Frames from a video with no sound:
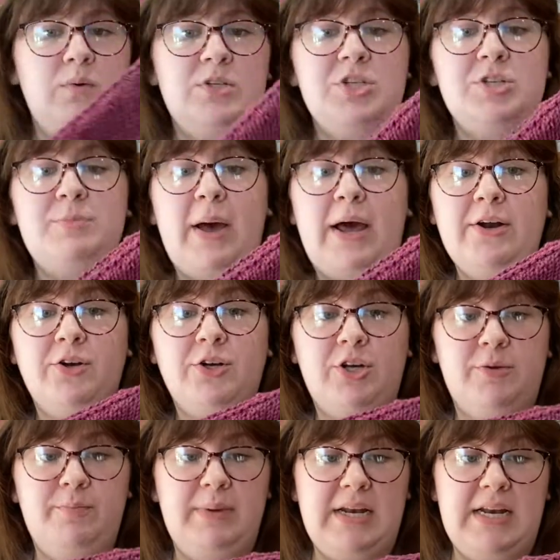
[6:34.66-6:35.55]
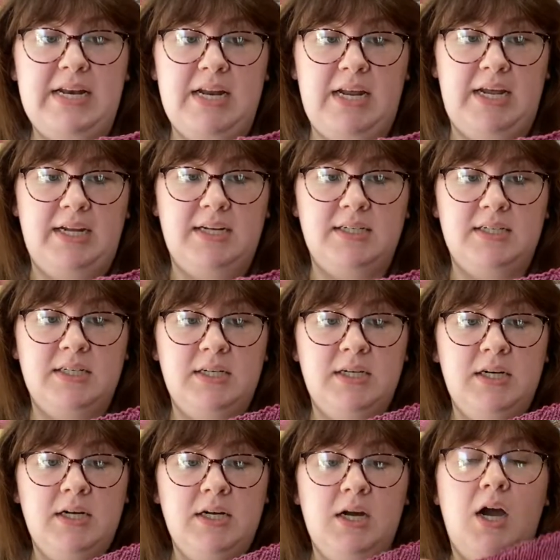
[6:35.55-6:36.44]
this pattern could be knit
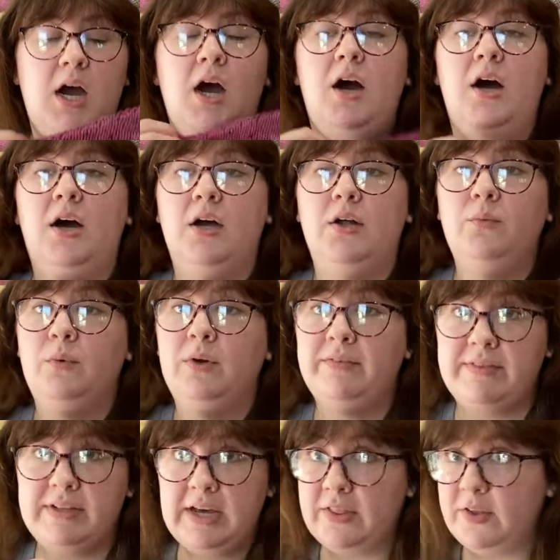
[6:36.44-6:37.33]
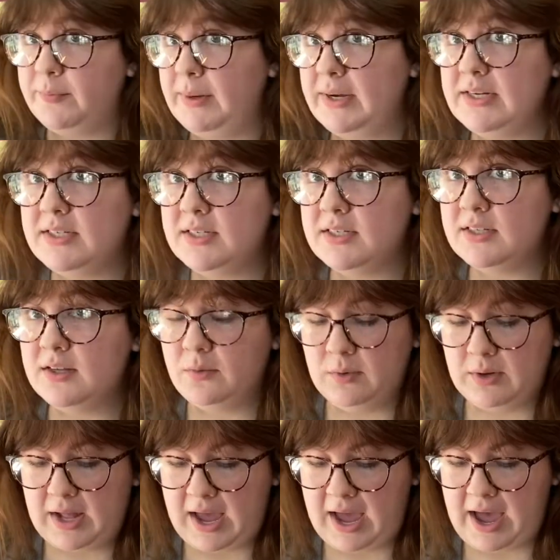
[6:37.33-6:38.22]
on one of the other bases that
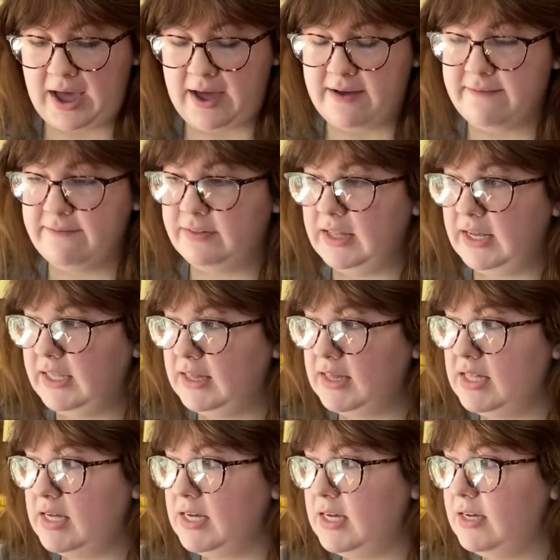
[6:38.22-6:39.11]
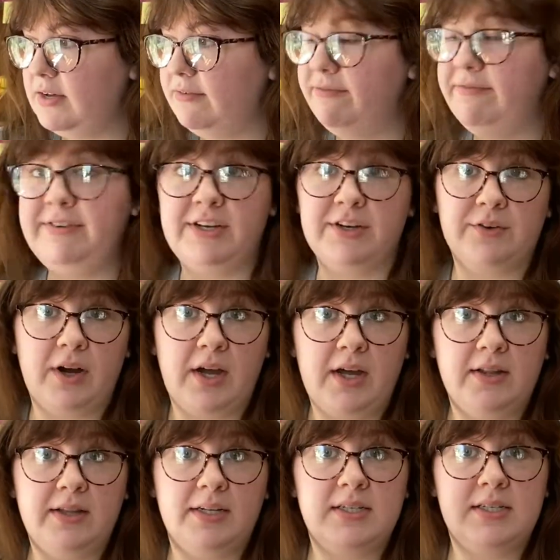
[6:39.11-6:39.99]
we'll have, like the
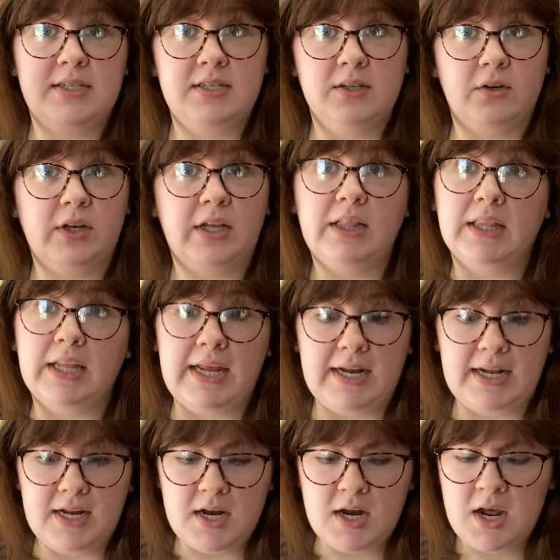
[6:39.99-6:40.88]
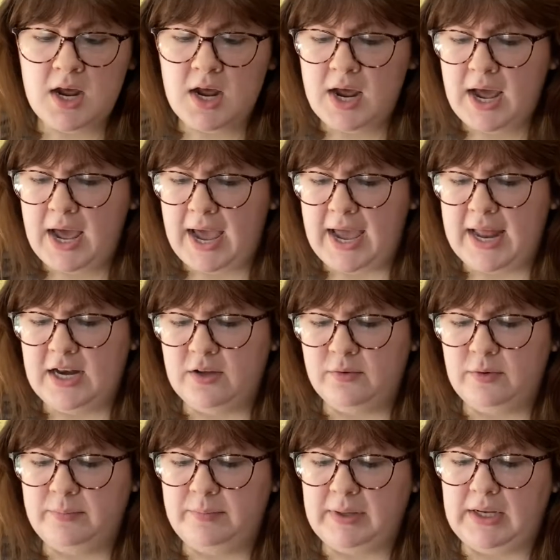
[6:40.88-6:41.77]
Vera that's silk and linen, and it
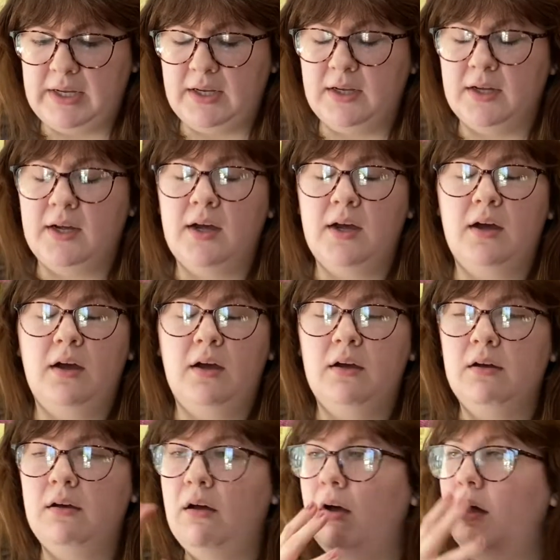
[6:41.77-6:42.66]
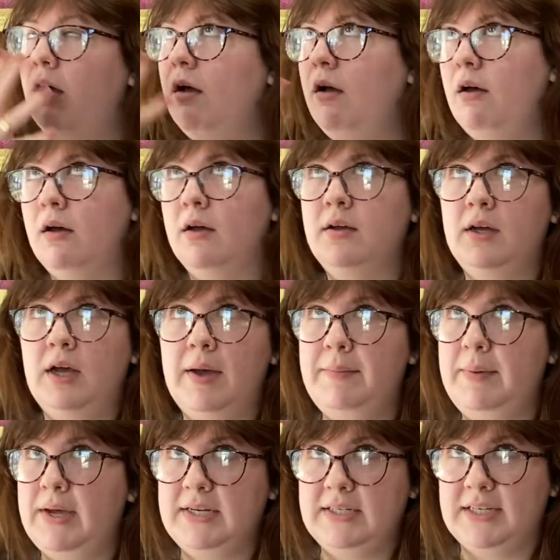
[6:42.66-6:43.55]
would be
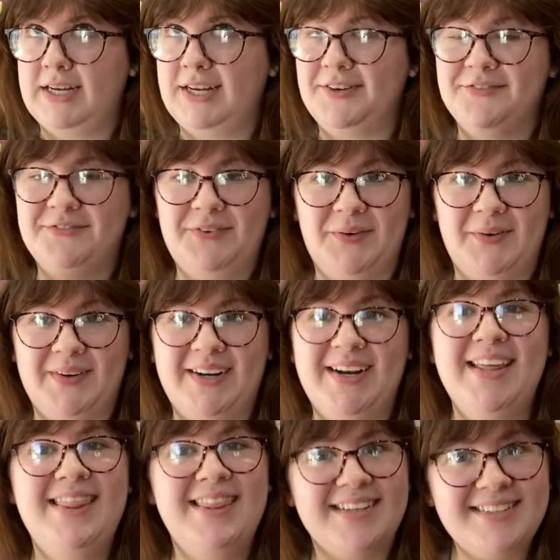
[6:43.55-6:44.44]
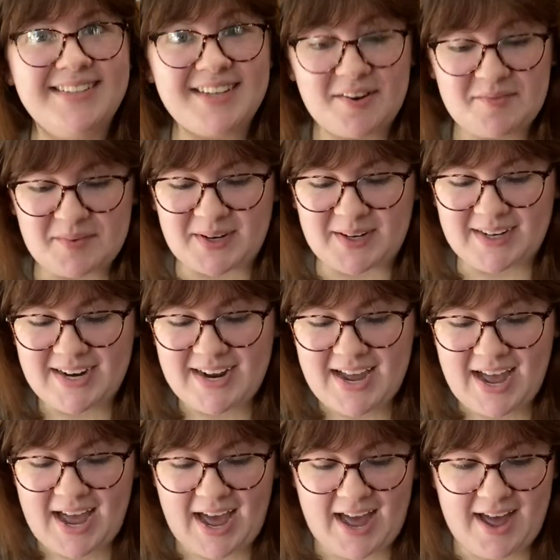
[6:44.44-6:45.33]
amazing for the summer.
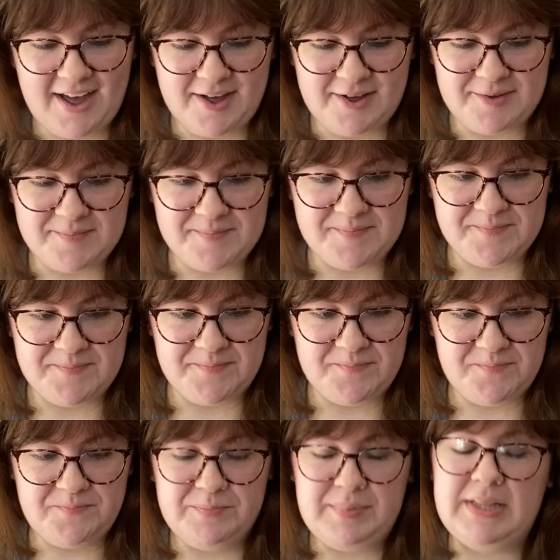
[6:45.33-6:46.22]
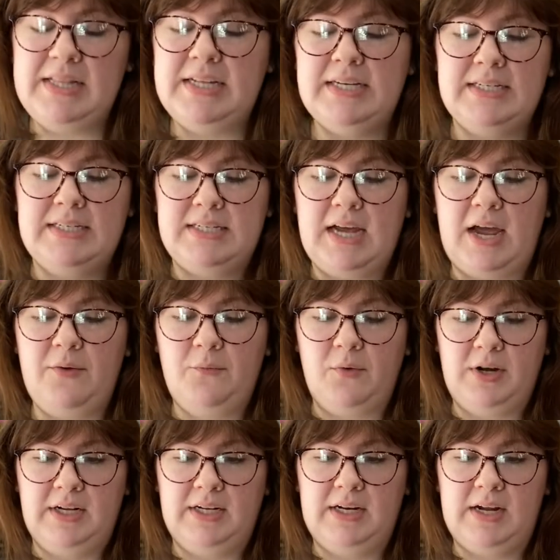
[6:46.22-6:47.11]
But this, I
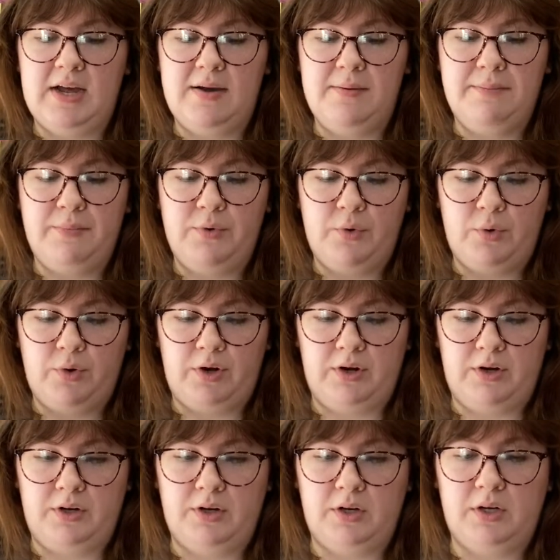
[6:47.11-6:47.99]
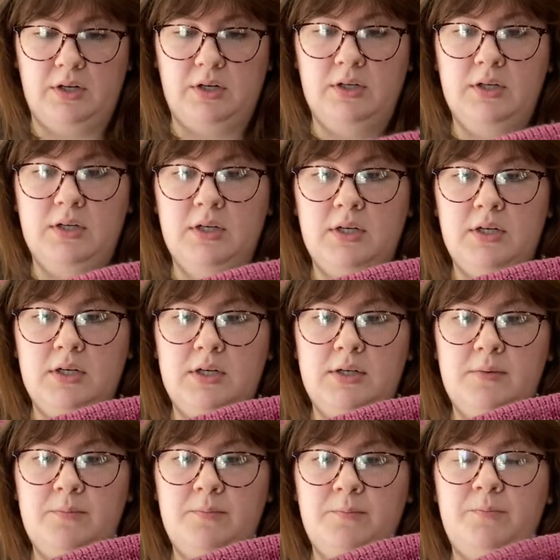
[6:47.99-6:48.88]
wanted a more
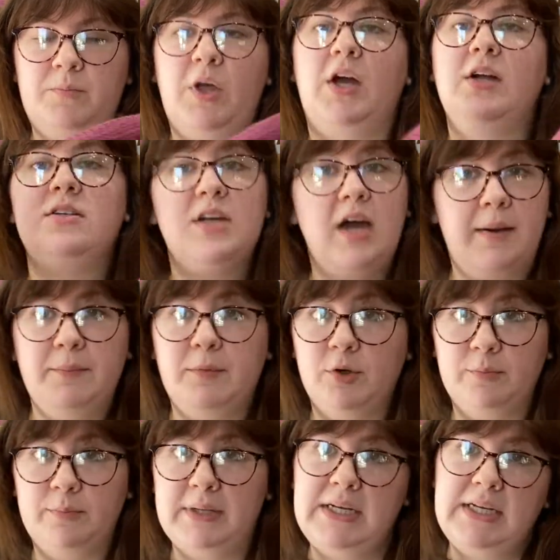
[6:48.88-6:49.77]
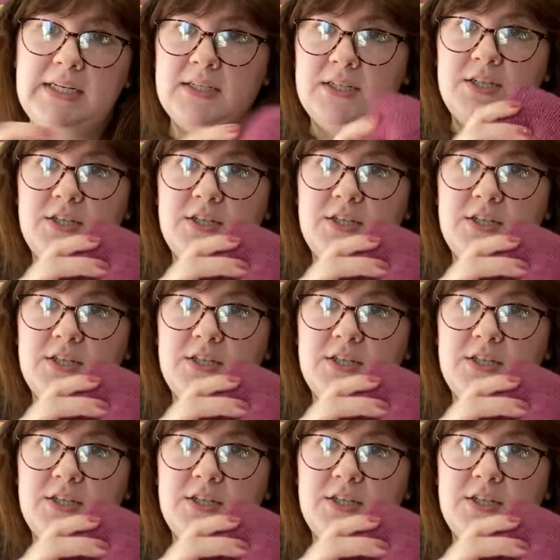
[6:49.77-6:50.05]
autumnal piece,